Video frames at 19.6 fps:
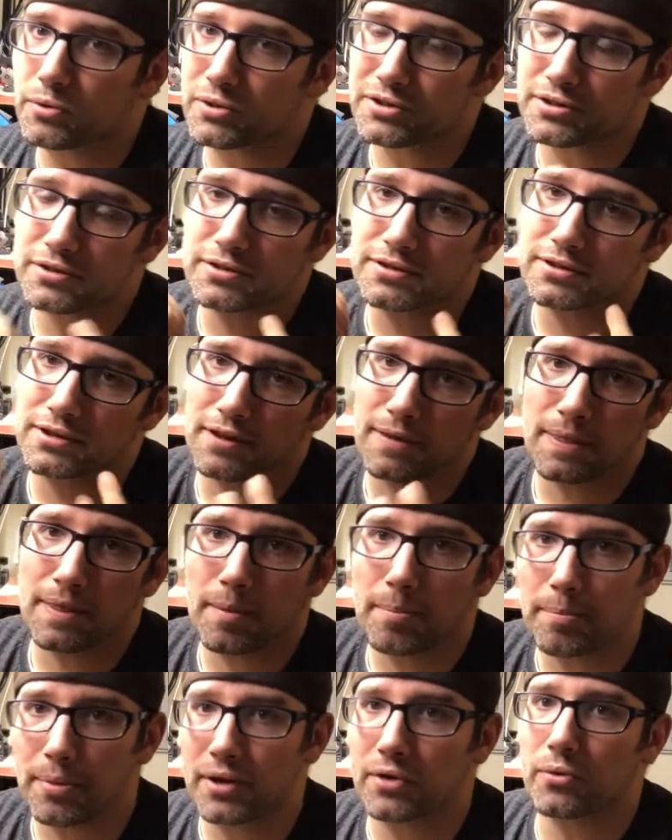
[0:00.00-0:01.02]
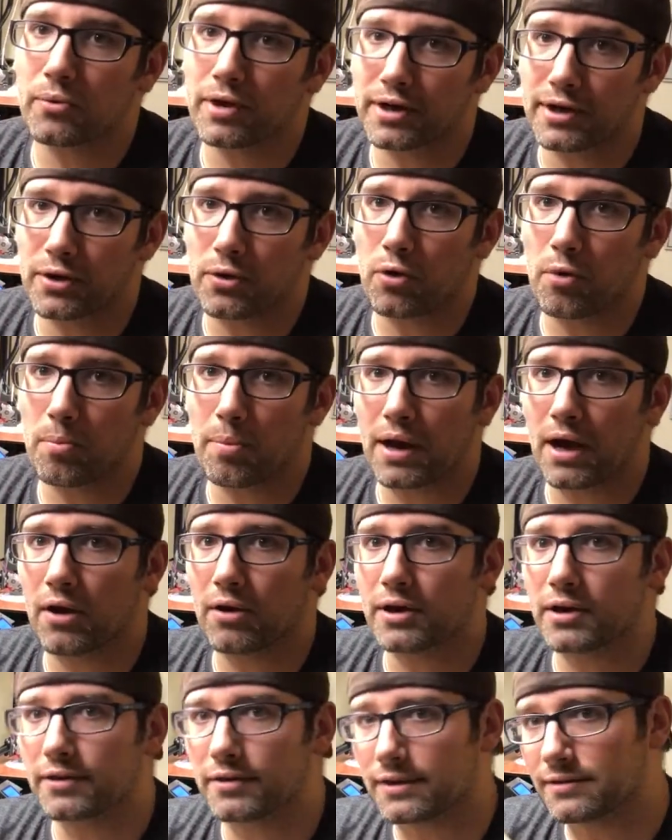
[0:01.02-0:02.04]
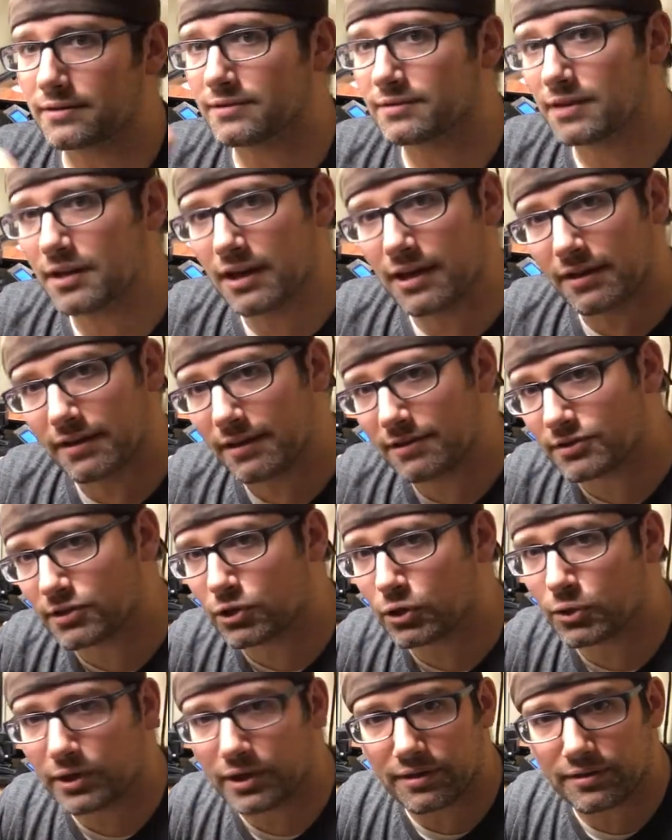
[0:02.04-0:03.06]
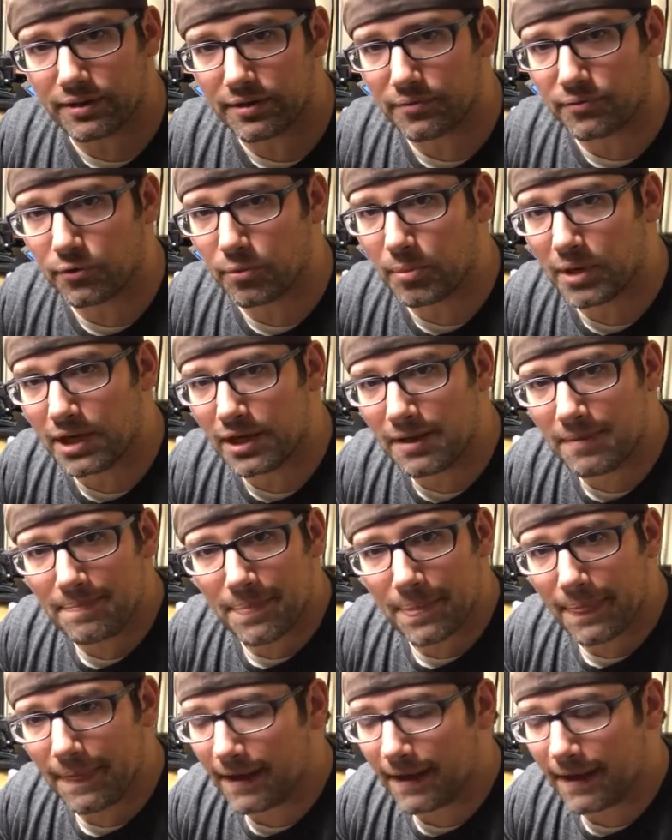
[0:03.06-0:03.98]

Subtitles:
which is a better way to go about it, and that was a learning thing for me,